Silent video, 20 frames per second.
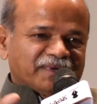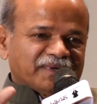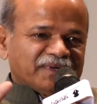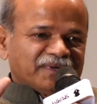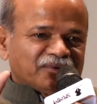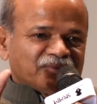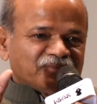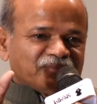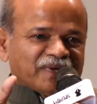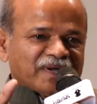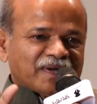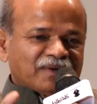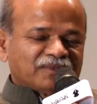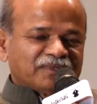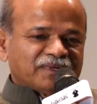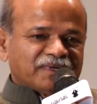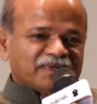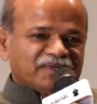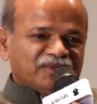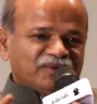
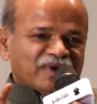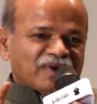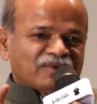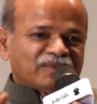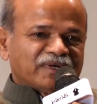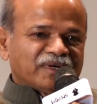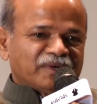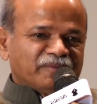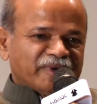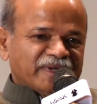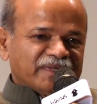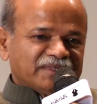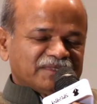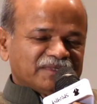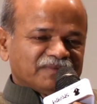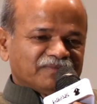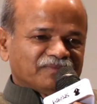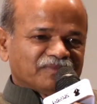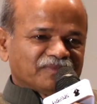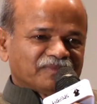you have the
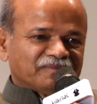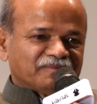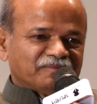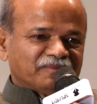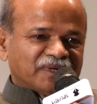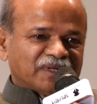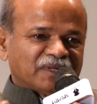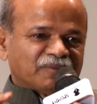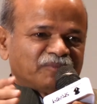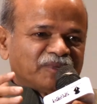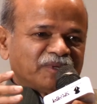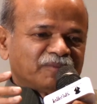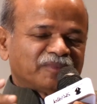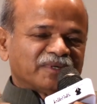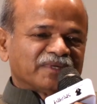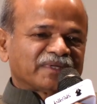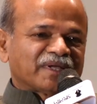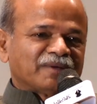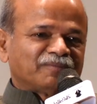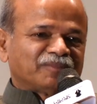remains, but the
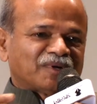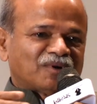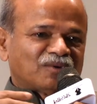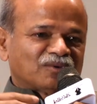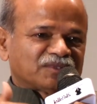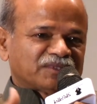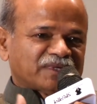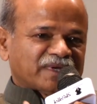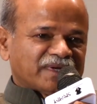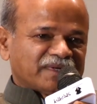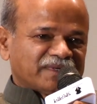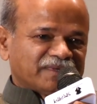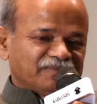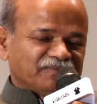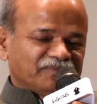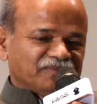people came from outside.